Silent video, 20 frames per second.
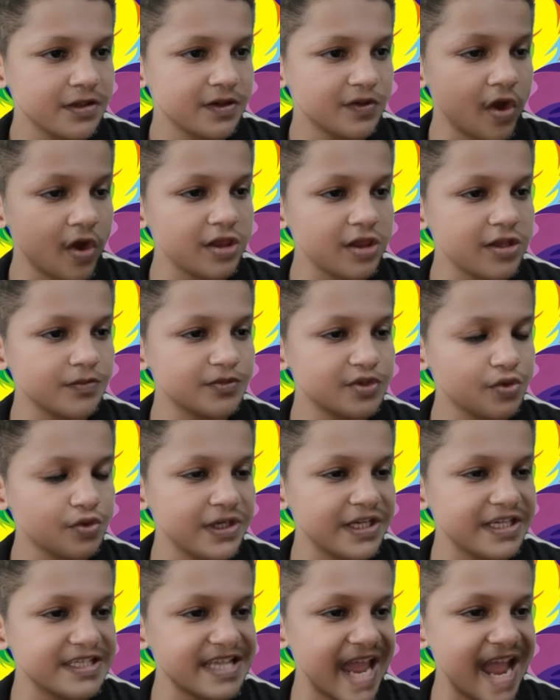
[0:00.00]
Volume two
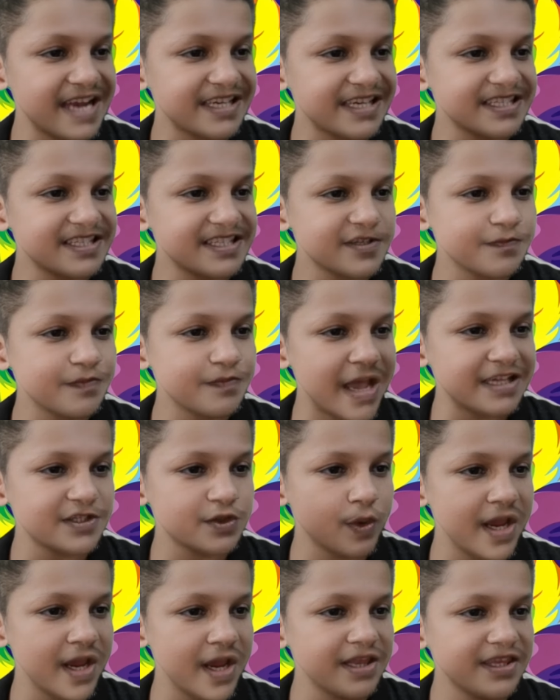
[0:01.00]
is at its best
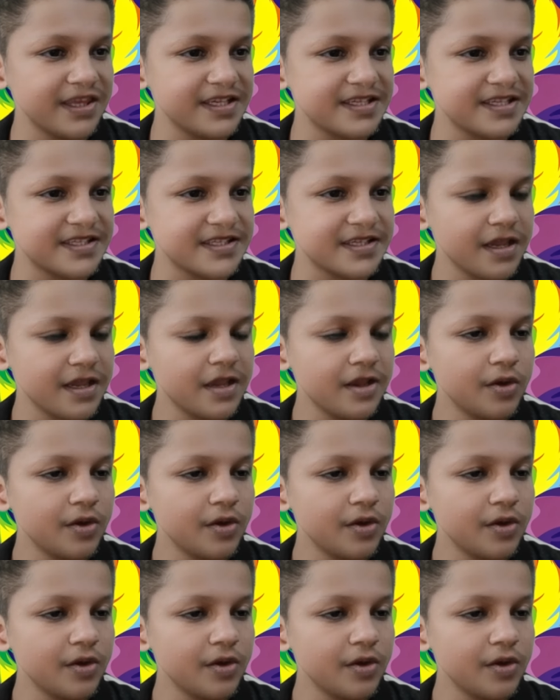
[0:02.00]
when this